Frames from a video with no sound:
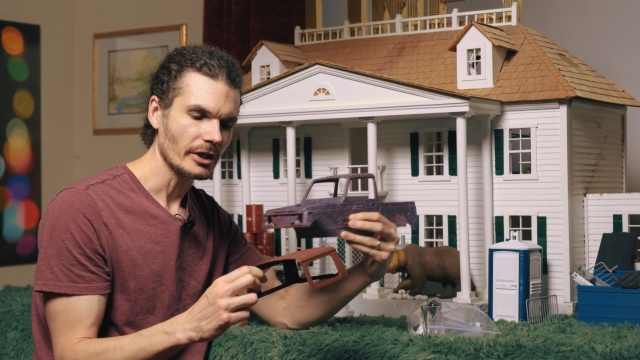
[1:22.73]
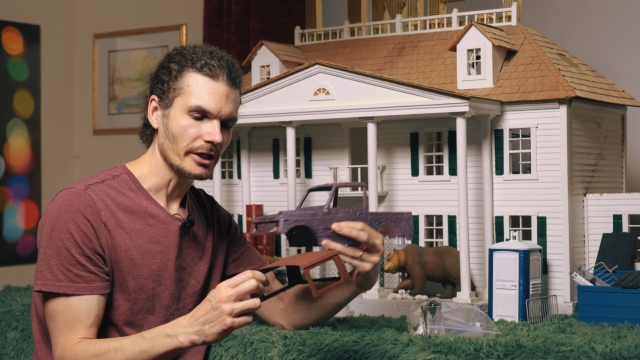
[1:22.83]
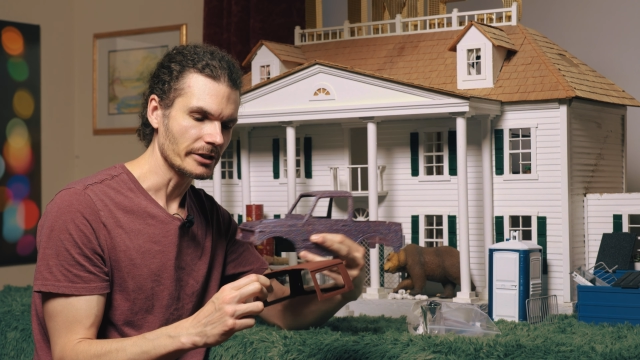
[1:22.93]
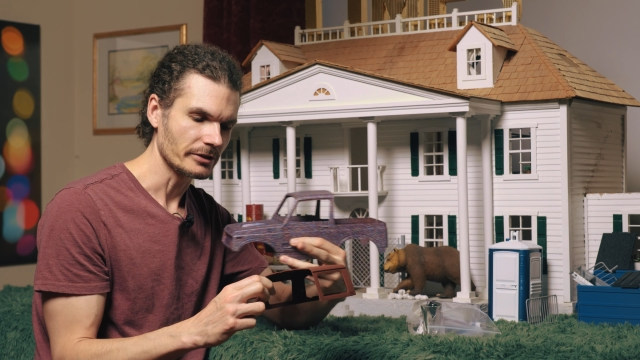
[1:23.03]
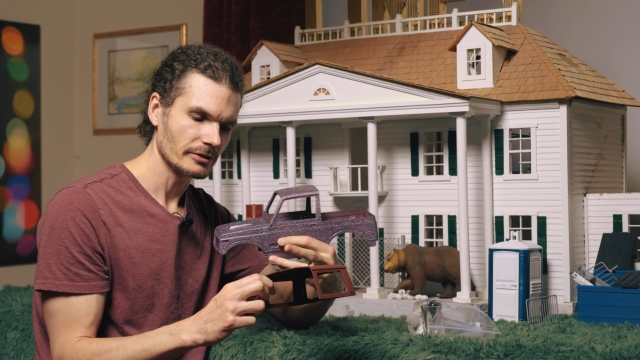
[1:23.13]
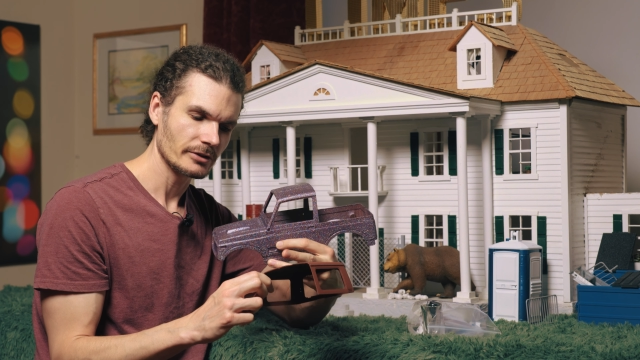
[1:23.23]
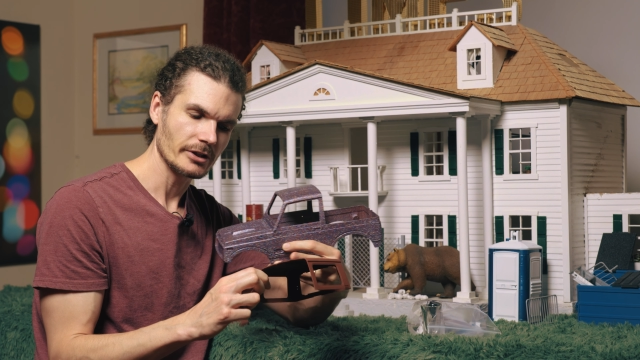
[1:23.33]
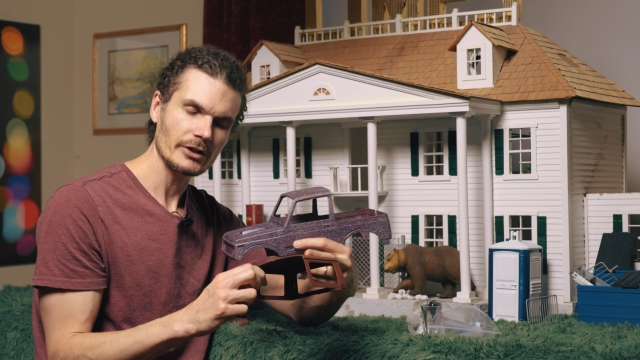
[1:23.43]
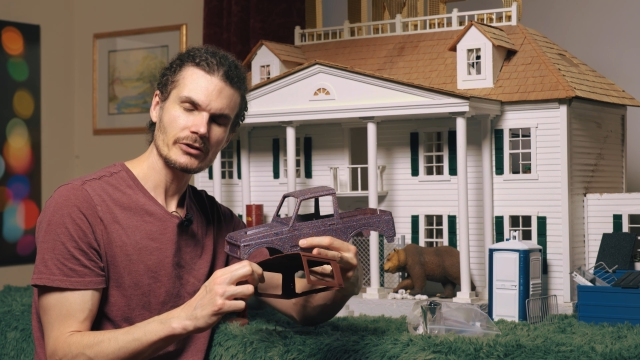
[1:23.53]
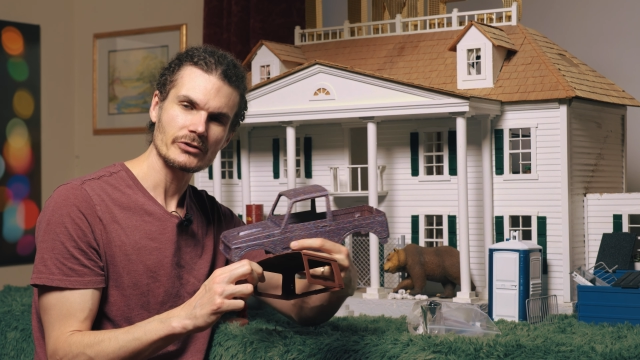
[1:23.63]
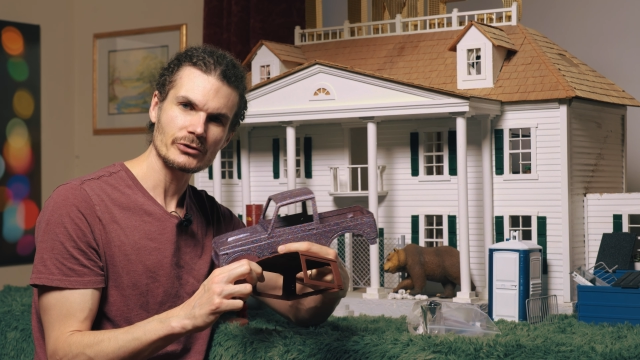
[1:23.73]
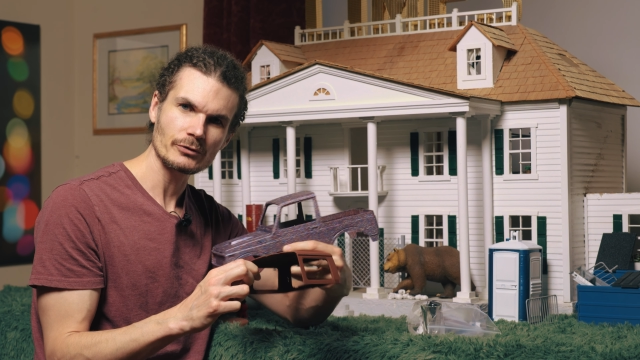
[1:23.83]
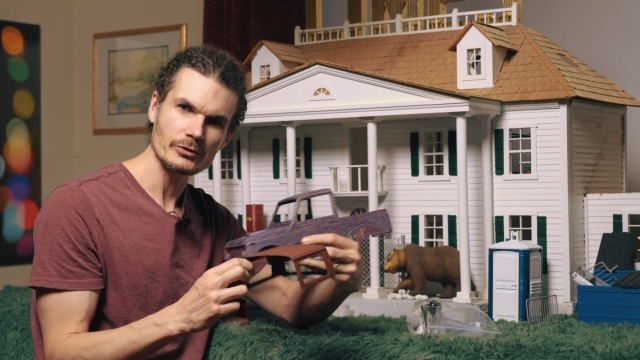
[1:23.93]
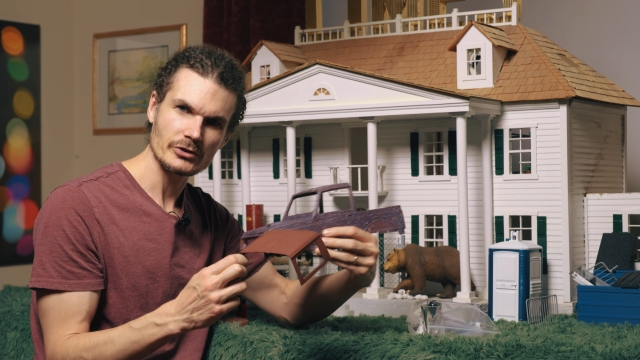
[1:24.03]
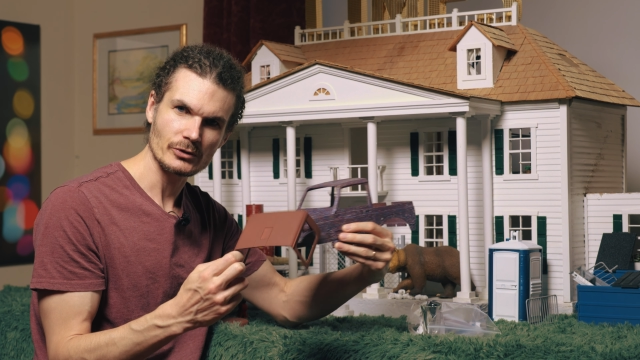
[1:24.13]
I got the
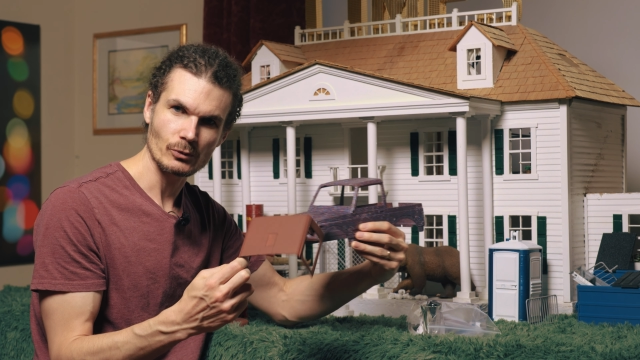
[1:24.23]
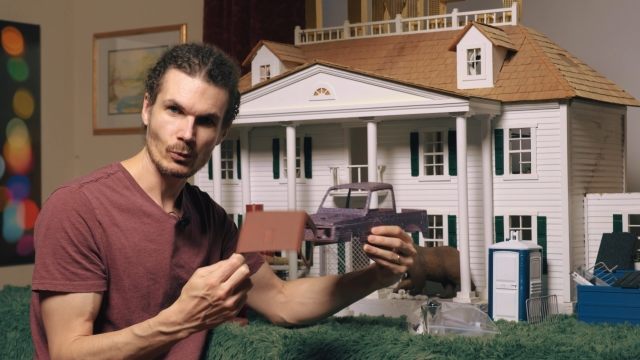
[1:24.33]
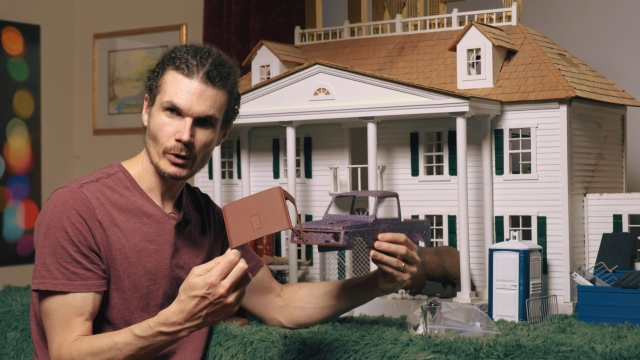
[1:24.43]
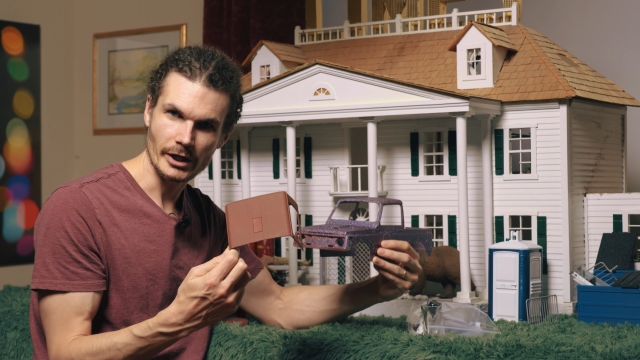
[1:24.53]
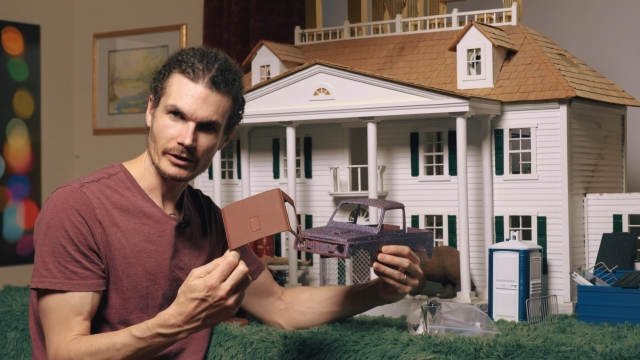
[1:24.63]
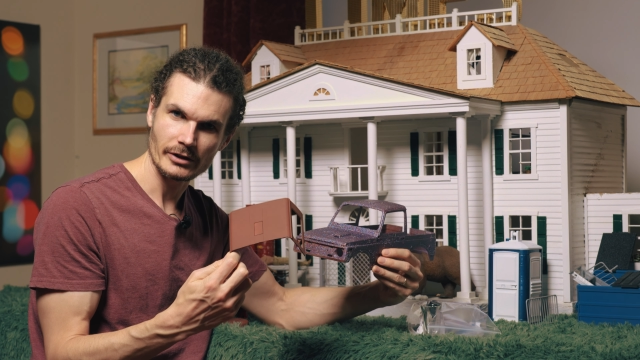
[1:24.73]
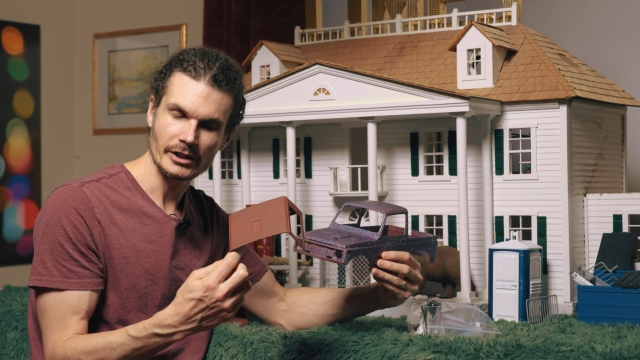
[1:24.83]
surface wet